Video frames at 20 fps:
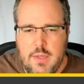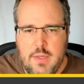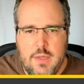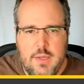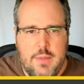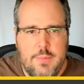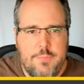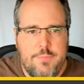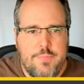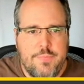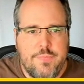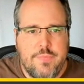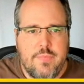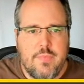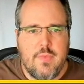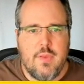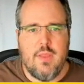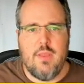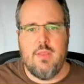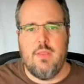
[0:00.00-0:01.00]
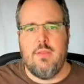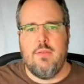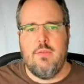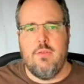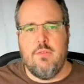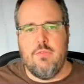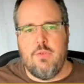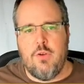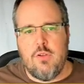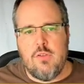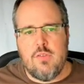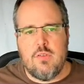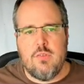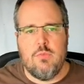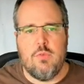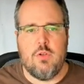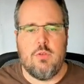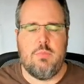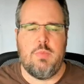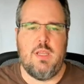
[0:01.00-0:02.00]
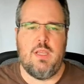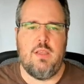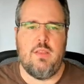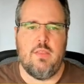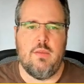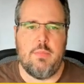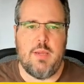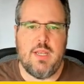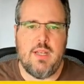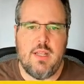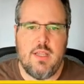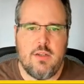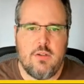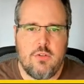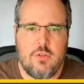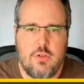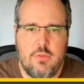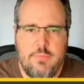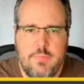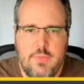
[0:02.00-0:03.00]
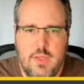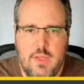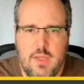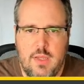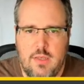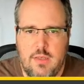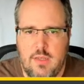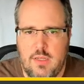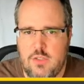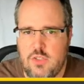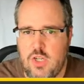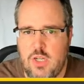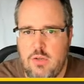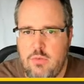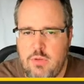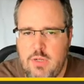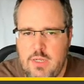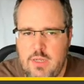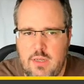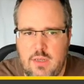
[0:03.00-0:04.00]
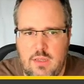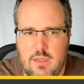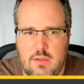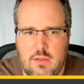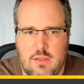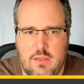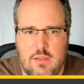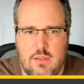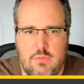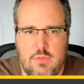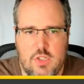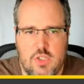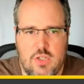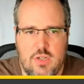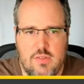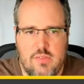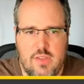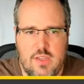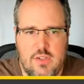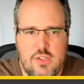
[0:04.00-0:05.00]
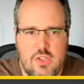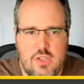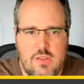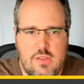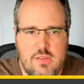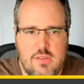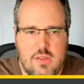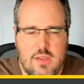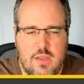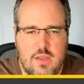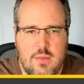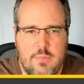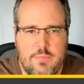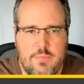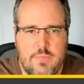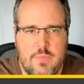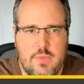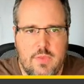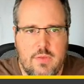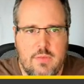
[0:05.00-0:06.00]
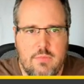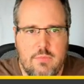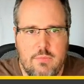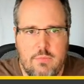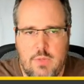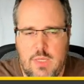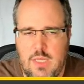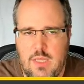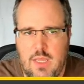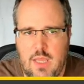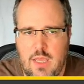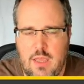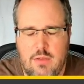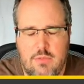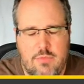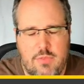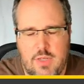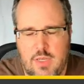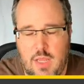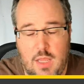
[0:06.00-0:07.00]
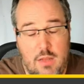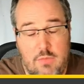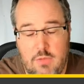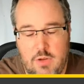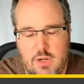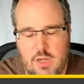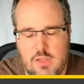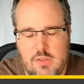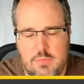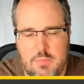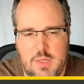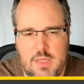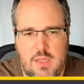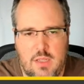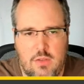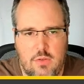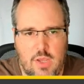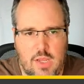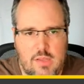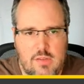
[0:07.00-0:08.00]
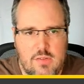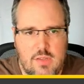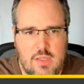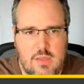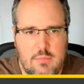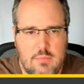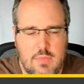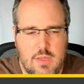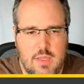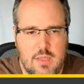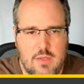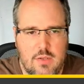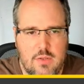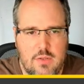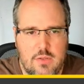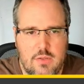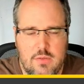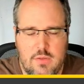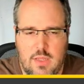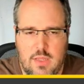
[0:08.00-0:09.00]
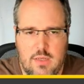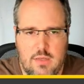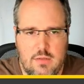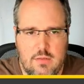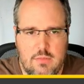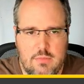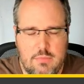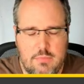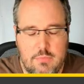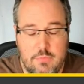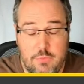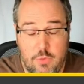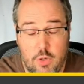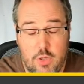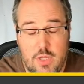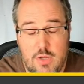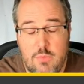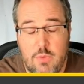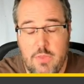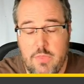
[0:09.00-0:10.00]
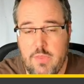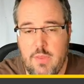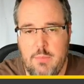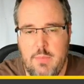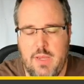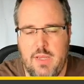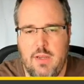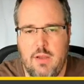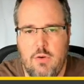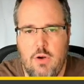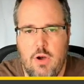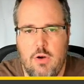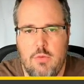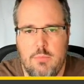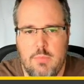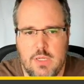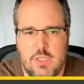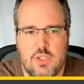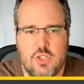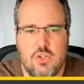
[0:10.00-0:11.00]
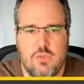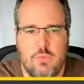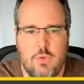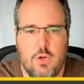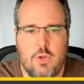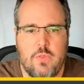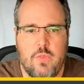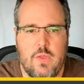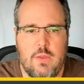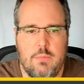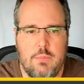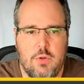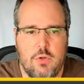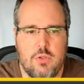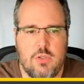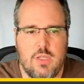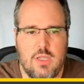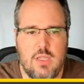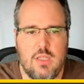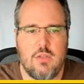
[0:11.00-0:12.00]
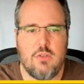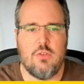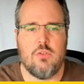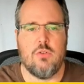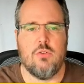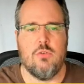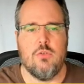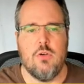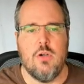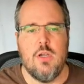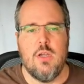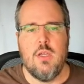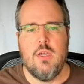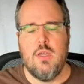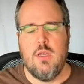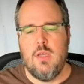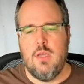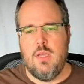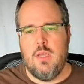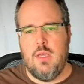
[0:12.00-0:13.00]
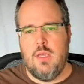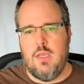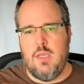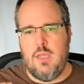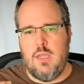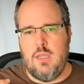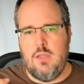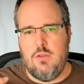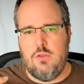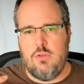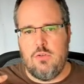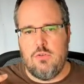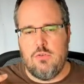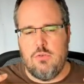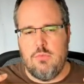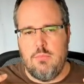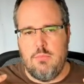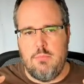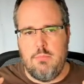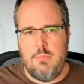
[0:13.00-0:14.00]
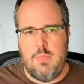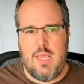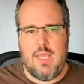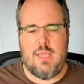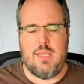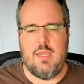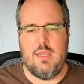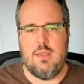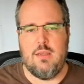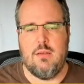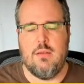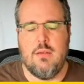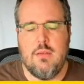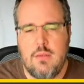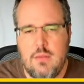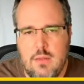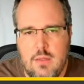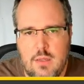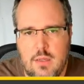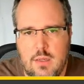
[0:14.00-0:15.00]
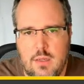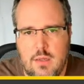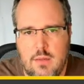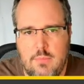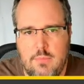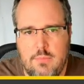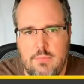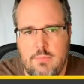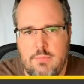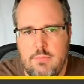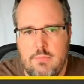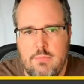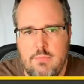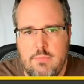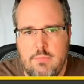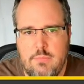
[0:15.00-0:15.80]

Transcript: Um, first would be the panel editor and, and generally the visualizations. Um, we have an ever expanding UX team and, and working with them, I know how much work they put into, into making um,